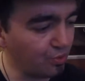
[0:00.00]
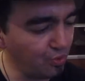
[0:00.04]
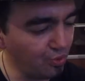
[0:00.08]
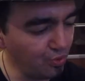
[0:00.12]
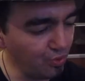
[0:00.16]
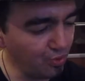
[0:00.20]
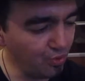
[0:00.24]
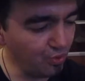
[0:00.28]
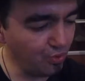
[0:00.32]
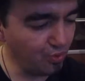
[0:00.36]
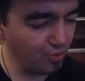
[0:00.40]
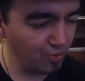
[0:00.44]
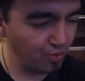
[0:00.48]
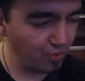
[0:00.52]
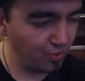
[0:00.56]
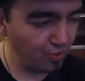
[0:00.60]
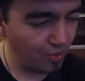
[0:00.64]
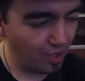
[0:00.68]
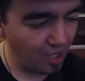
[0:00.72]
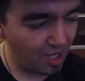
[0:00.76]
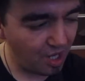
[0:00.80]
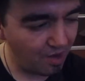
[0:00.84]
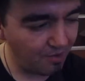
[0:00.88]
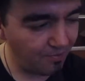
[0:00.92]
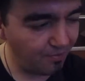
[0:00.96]
to
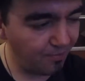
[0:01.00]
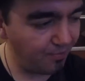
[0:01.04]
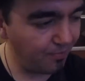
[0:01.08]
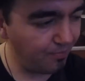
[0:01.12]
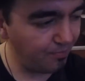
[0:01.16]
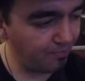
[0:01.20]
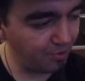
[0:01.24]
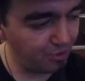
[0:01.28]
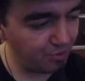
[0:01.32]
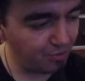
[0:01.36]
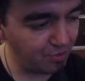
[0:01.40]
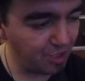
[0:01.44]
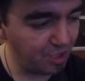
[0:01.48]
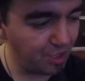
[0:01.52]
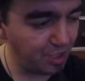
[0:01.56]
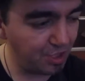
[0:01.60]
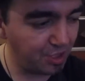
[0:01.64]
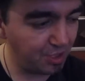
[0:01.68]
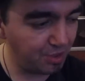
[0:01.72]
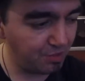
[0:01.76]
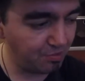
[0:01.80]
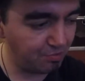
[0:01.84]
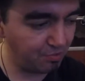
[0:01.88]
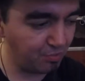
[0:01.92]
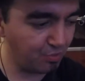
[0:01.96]
half
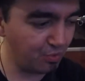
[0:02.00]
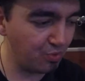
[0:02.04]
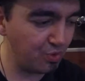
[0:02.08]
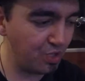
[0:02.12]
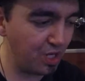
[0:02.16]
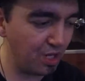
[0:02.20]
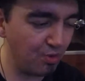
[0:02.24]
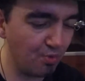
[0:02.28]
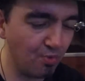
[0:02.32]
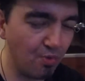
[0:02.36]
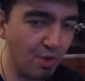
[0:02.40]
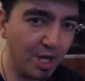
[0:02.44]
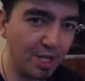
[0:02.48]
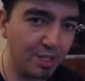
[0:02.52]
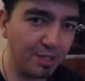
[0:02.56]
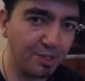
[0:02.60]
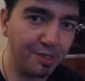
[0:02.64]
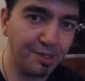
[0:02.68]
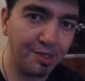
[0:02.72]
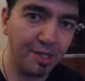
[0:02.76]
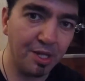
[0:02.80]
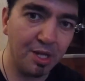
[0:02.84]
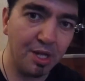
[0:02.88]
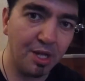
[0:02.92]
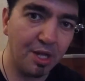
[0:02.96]
between 2 young
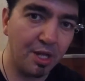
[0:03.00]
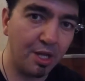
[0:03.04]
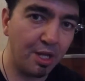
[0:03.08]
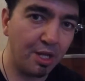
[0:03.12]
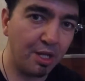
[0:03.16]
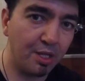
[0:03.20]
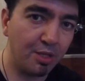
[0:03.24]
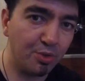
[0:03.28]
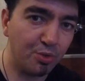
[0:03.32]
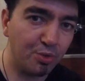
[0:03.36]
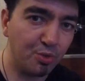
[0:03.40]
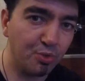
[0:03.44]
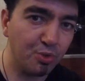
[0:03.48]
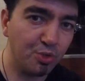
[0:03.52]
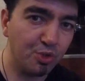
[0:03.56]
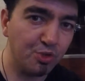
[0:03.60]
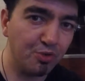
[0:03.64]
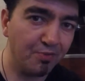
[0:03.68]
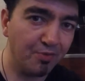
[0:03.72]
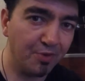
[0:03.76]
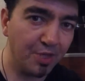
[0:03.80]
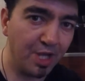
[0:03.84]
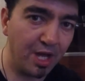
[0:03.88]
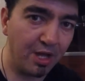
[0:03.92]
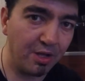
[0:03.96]
ones and 2
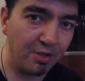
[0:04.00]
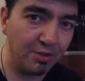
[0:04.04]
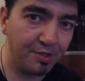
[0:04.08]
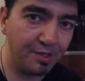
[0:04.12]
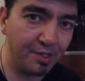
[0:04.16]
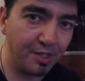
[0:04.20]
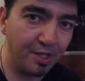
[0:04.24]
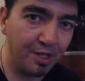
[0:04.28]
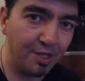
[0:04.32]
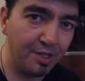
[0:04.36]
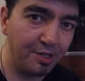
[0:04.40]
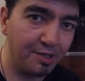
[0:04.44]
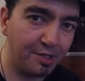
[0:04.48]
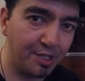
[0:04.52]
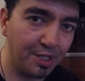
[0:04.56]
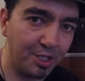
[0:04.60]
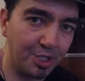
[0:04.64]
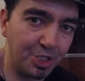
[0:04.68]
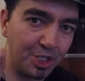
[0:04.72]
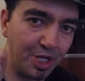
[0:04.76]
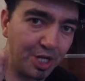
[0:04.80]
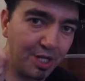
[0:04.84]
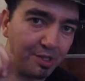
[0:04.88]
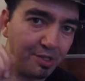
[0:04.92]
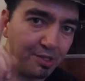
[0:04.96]
juveniles,
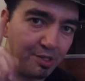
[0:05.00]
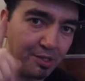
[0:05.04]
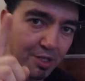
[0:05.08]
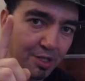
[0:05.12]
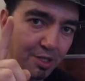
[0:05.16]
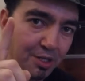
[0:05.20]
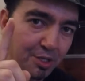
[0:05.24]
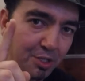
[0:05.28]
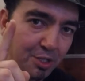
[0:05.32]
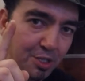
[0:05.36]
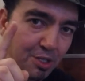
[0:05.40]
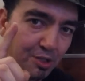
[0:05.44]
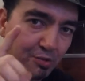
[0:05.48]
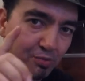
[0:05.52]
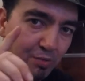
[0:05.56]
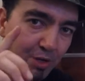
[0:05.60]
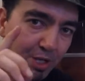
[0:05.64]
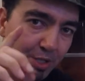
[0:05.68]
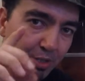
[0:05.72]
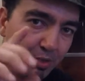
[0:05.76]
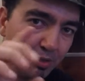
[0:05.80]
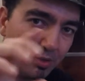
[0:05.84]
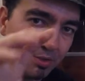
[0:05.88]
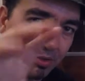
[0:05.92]
such as this one.